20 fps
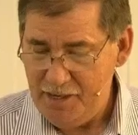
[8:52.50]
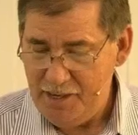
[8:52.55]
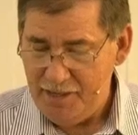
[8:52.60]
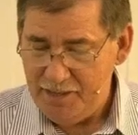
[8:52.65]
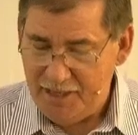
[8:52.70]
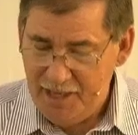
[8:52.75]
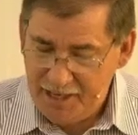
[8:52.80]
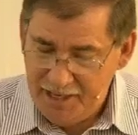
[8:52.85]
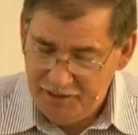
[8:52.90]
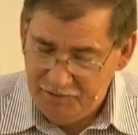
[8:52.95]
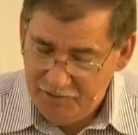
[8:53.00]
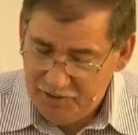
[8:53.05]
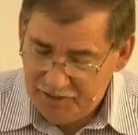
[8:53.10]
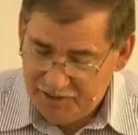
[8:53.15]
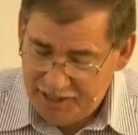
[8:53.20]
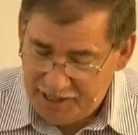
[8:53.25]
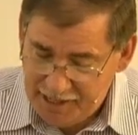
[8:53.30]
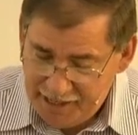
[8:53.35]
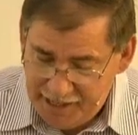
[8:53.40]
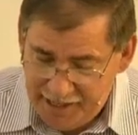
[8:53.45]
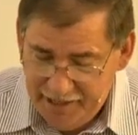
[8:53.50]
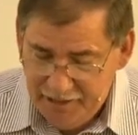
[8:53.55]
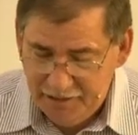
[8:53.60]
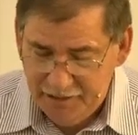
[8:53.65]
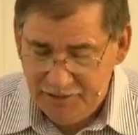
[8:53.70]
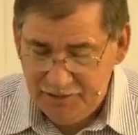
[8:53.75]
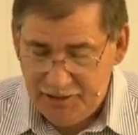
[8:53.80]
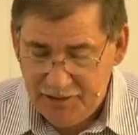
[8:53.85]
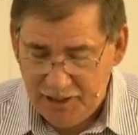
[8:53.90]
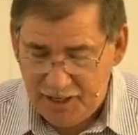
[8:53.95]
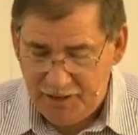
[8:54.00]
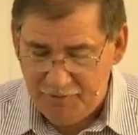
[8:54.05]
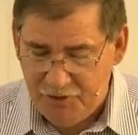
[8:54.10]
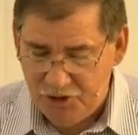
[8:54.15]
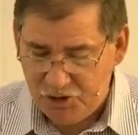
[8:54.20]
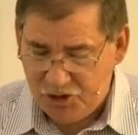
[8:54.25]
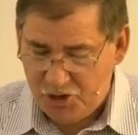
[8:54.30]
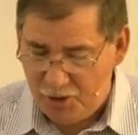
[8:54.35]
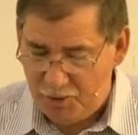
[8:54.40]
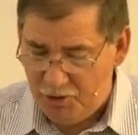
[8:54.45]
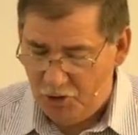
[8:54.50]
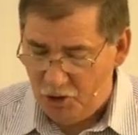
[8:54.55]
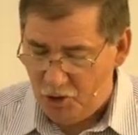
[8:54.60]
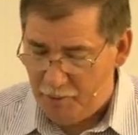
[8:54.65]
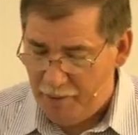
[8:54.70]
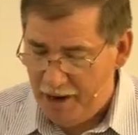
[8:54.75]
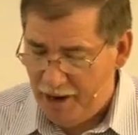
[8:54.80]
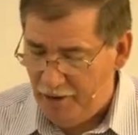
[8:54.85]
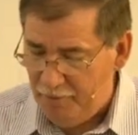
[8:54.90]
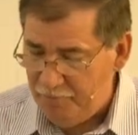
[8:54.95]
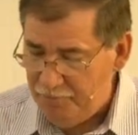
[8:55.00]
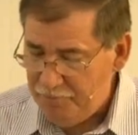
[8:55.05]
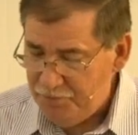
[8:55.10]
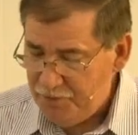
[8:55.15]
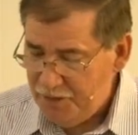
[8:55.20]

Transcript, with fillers: Then in the end of the Sermon on the Mount,